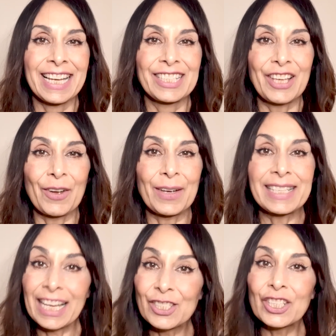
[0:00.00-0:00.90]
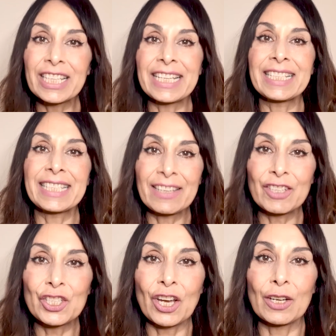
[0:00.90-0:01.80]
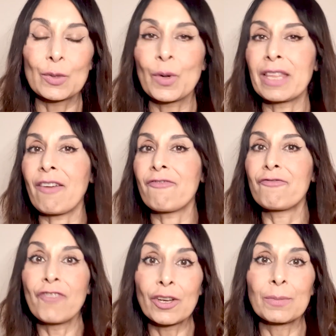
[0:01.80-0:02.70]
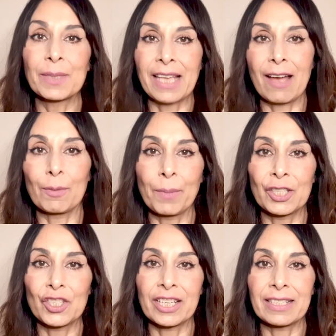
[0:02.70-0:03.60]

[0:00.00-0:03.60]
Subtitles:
So essentially, TV shows with film-scale budgets.